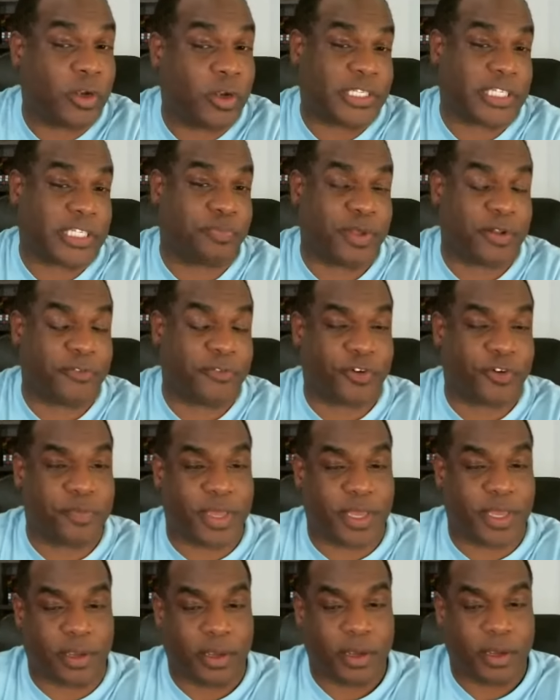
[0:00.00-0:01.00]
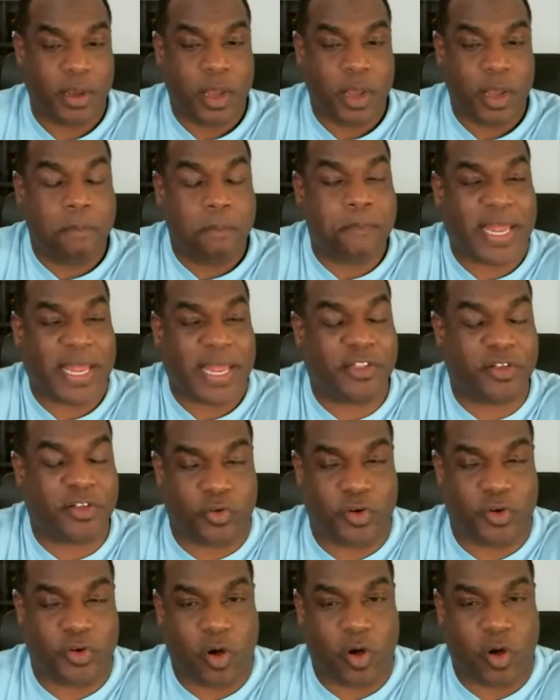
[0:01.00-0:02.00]
always has been for me. Many
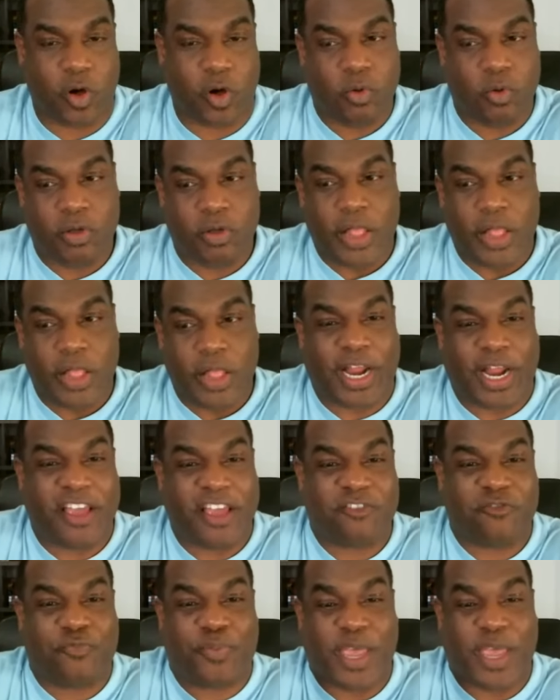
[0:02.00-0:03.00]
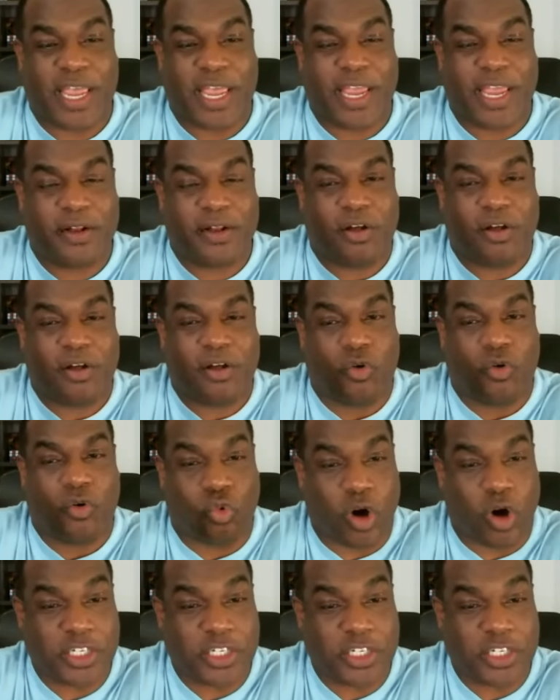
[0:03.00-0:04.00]
don't know that I've paid
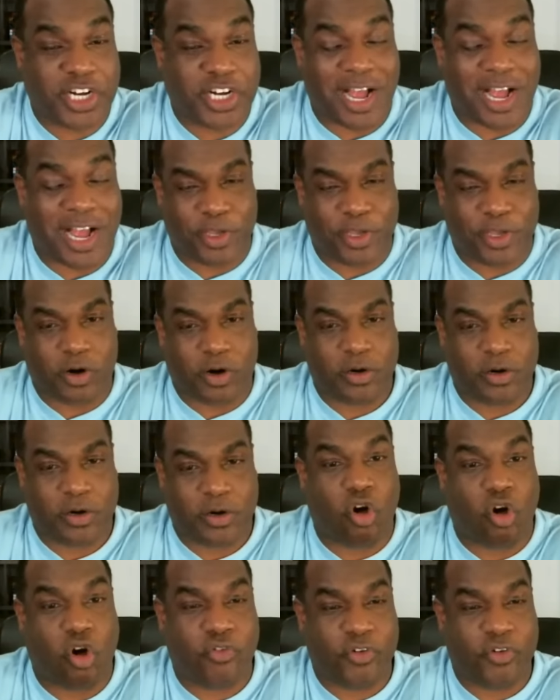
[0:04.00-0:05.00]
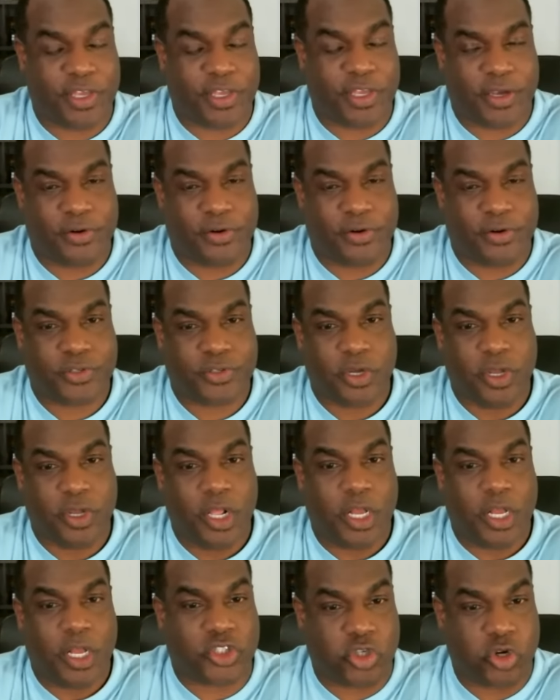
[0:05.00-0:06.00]
one shopping cart over the years
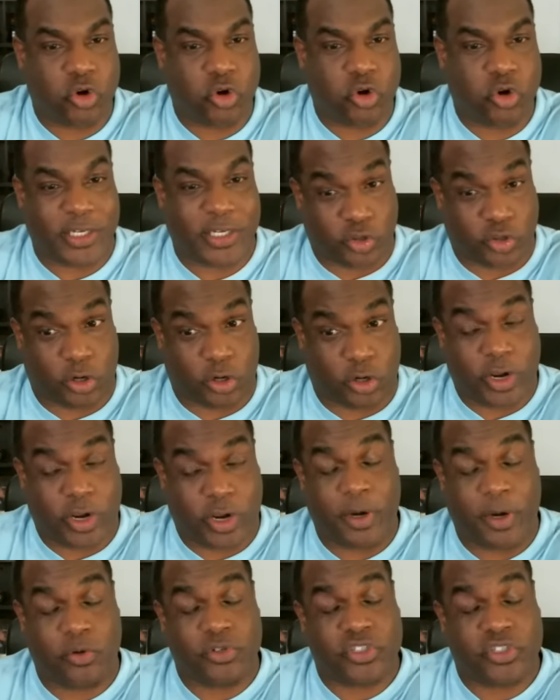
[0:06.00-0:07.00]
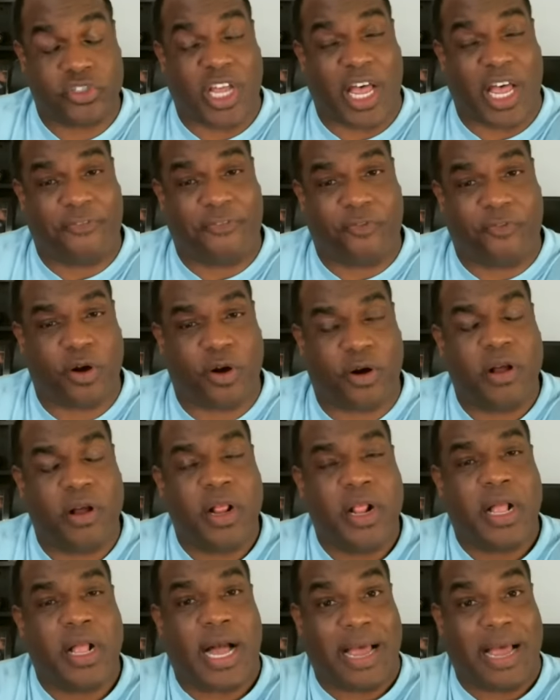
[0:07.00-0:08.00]
until I started creating my own software.
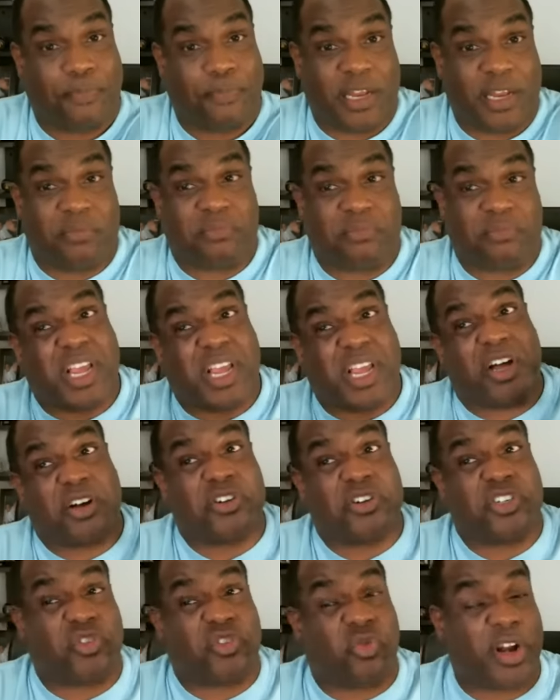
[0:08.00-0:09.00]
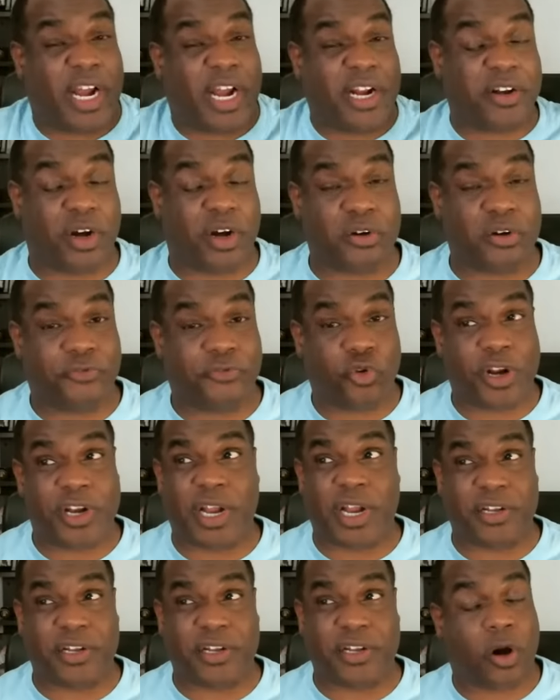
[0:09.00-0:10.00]
I paid them like $129 to
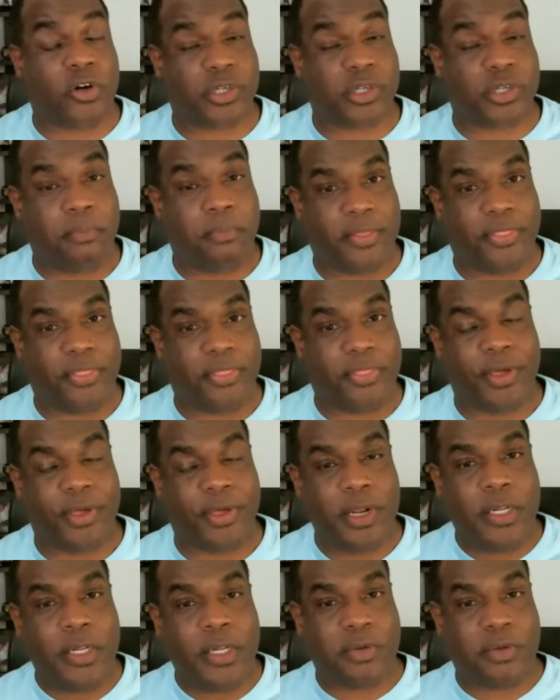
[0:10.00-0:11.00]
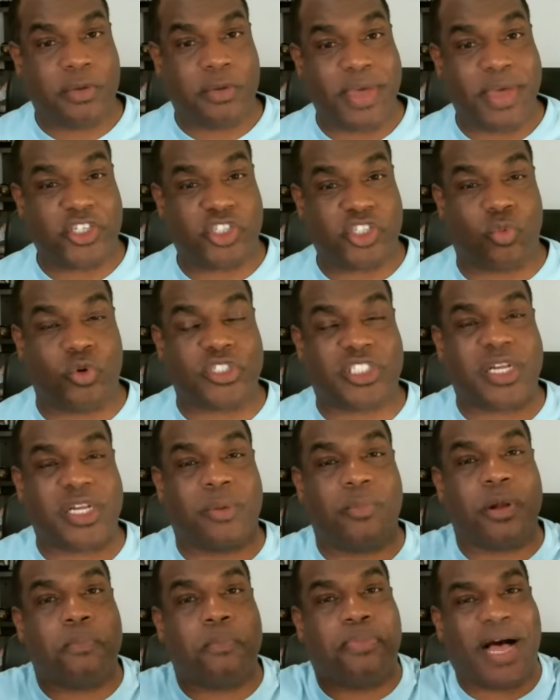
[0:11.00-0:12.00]
$149 a month to make sure when
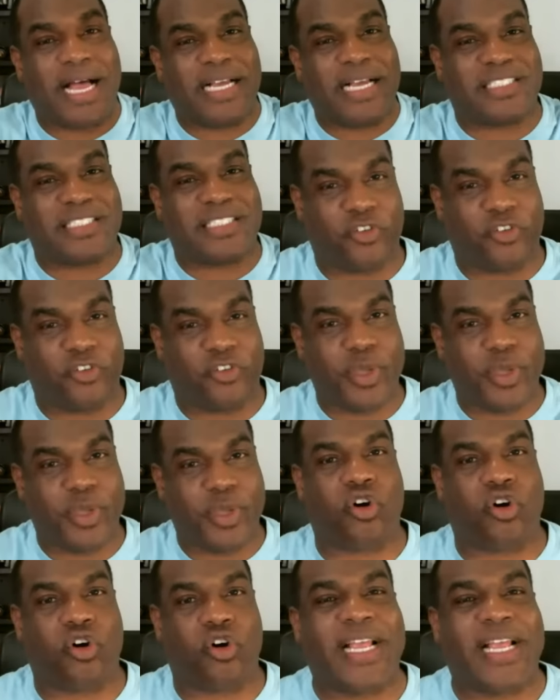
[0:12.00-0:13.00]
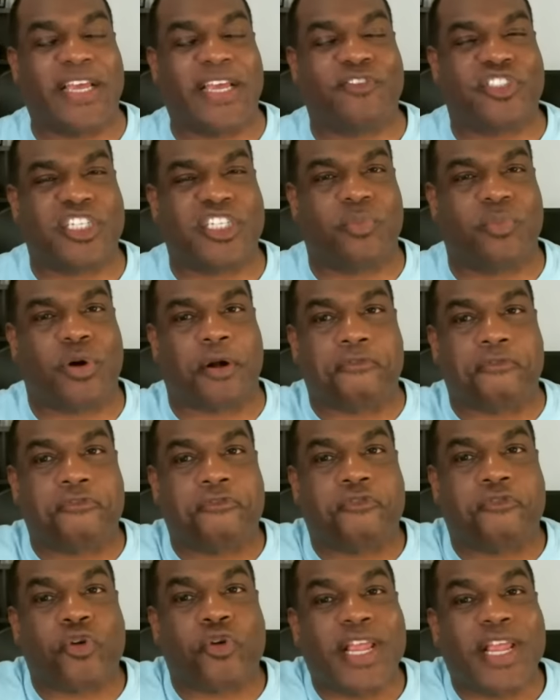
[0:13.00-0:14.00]
someone buys something from me or I give someone a
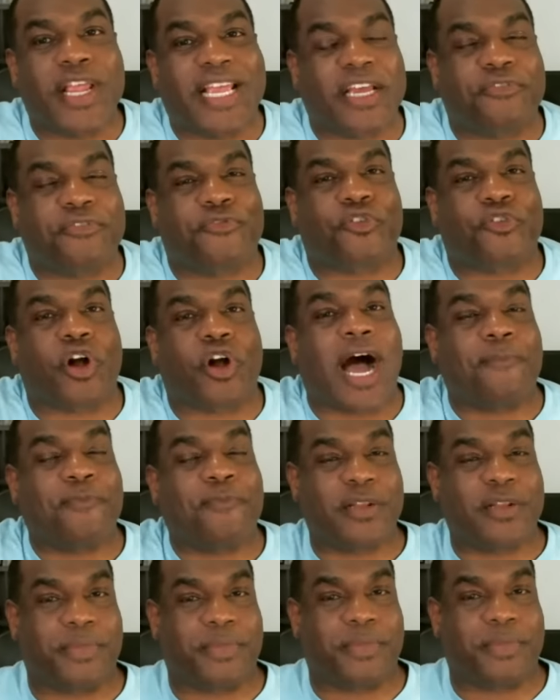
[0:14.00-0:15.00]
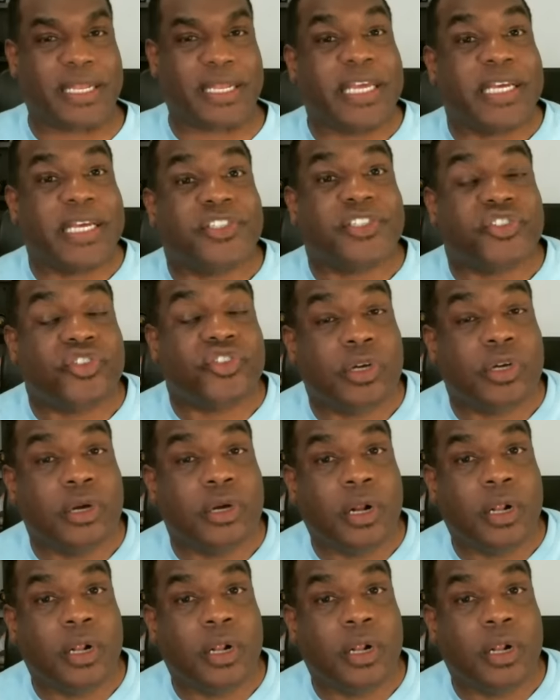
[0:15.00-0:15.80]
free gift for opting into my list,